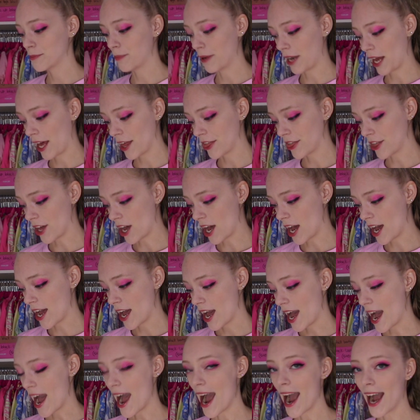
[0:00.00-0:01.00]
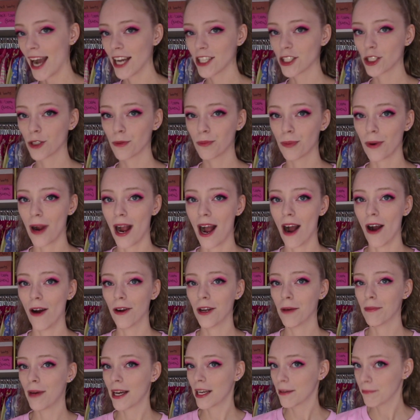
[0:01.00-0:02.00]
but I thought ash
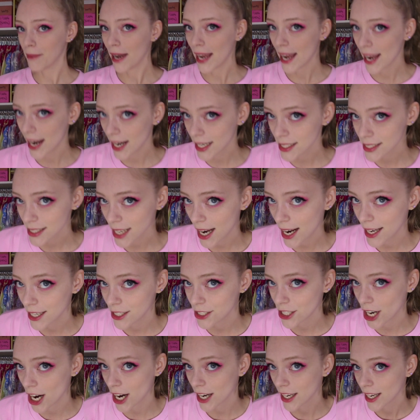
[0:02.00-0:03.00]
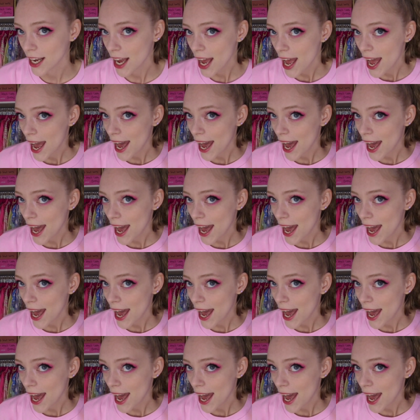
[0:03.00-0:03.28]
brown, I'm like, my hair is kind of dark,